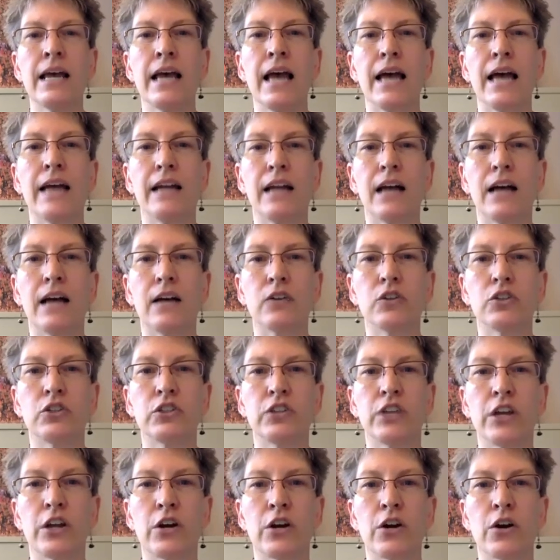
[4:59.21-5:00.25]
and I'll
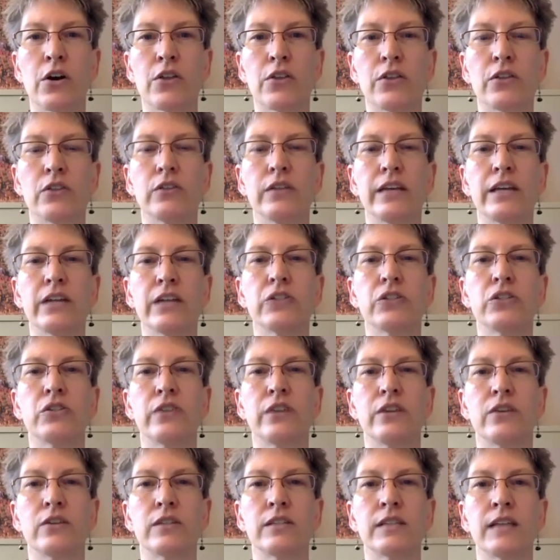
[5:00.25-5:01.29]
share the link to
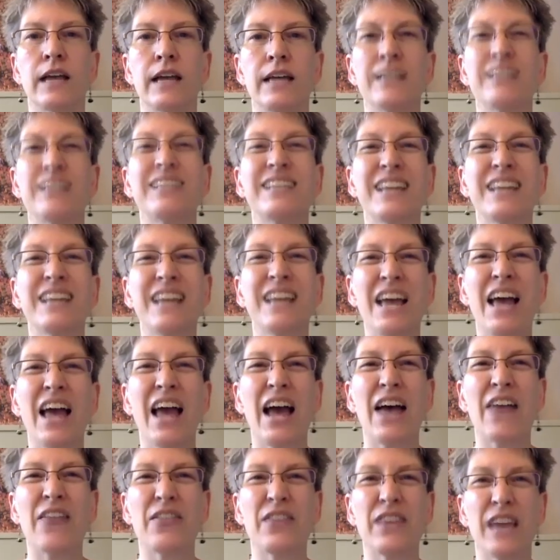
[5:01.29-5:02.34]
their site
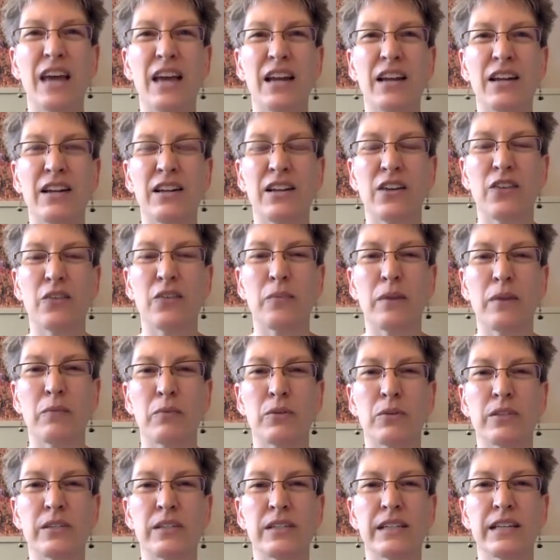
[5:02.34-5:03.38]
at the end of my
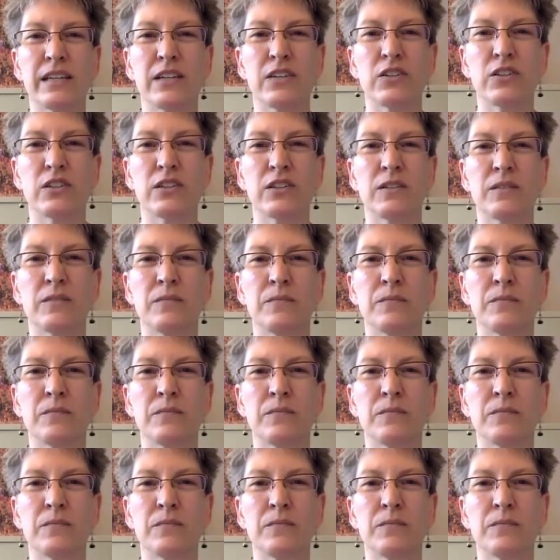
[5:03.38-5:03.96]
presentation.